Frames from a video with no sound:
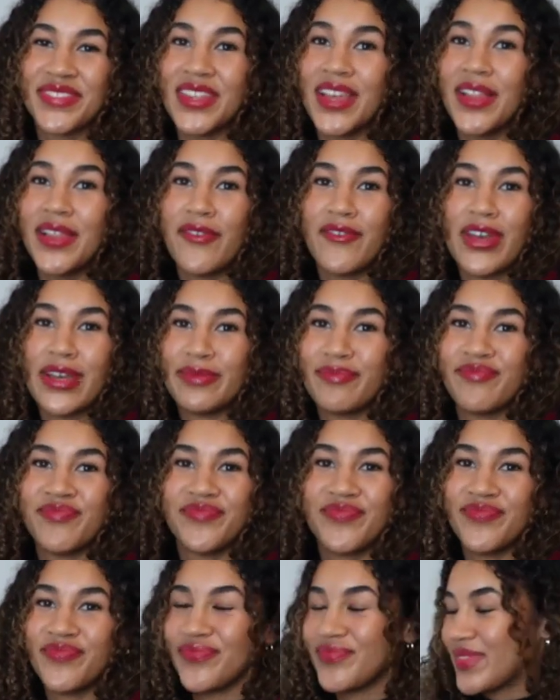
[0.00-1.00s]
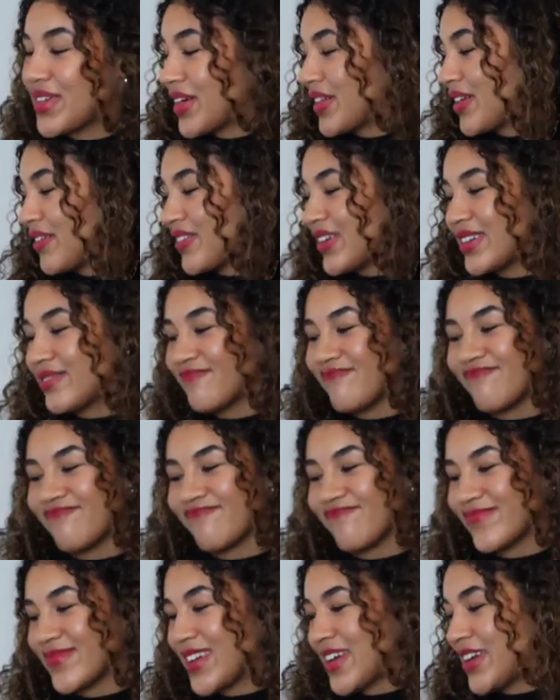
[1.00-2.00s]
I love it. I love it.
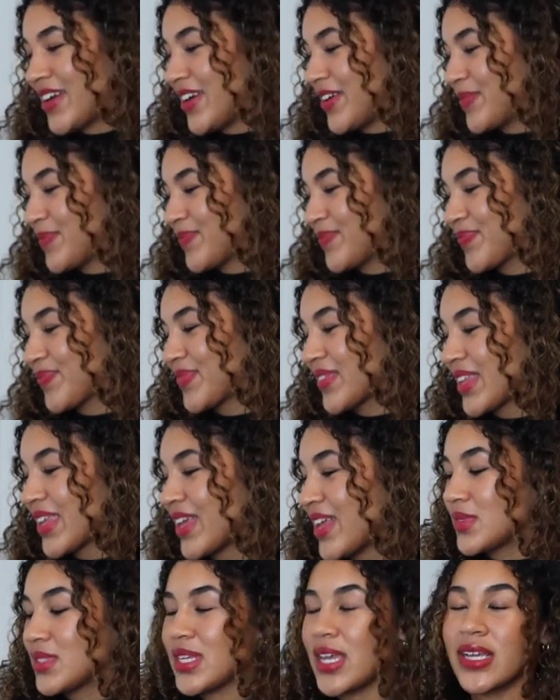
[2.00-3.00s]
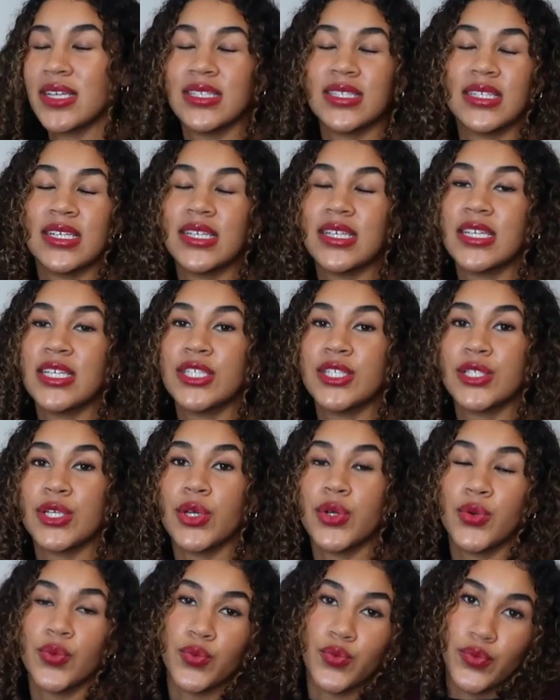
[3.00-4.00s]
I know. Next is
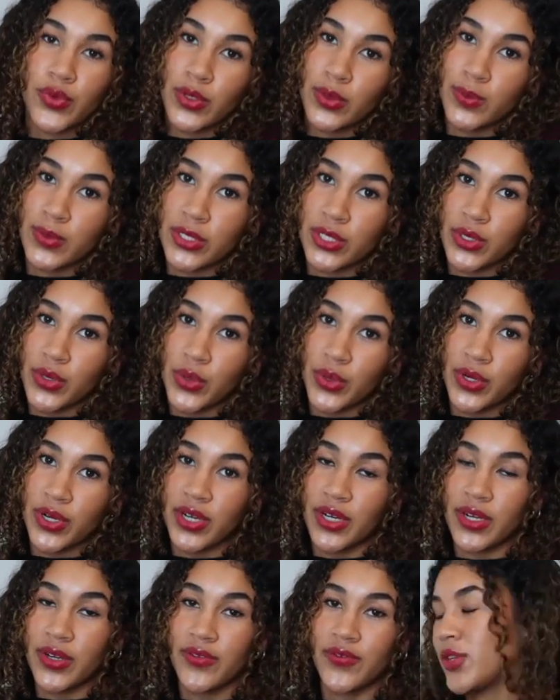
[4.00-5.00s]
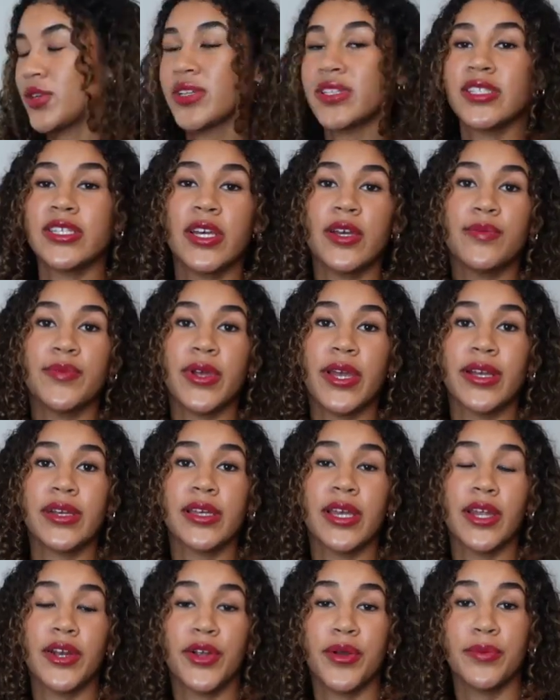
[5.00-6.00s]
room decor. You could stay on brand
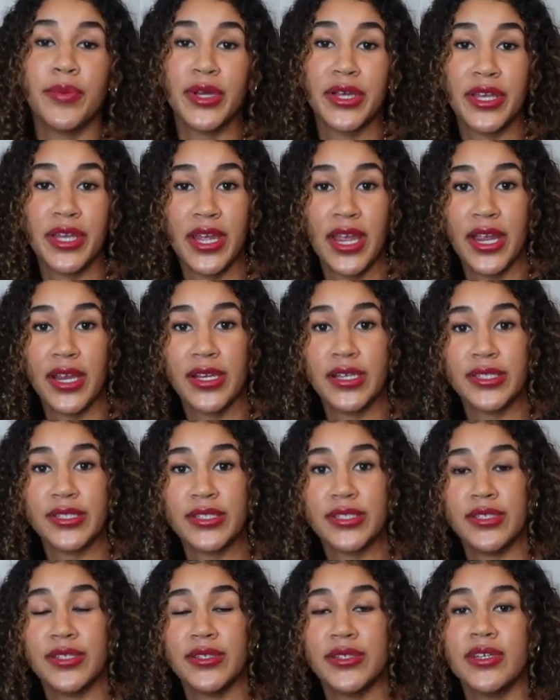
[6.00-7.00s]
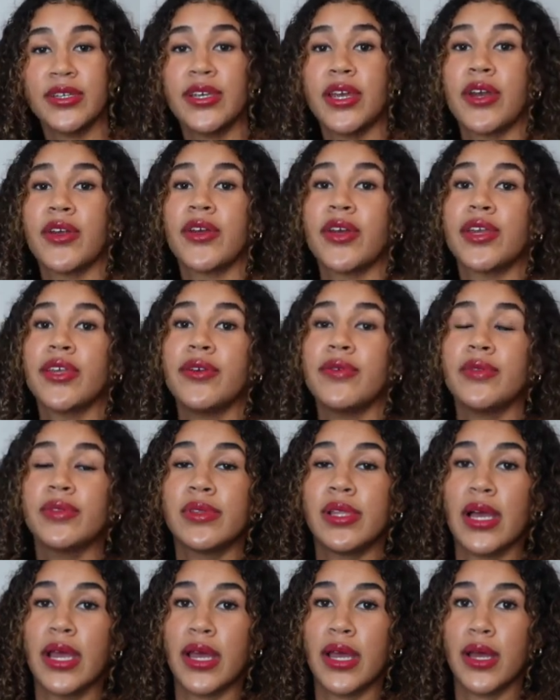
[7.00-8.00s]
and get her a bookcase. You can get her a cute
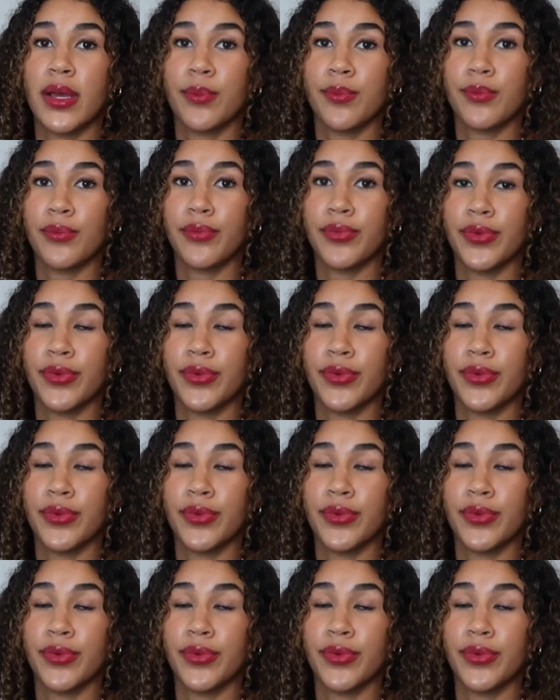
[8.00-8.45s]
lamp.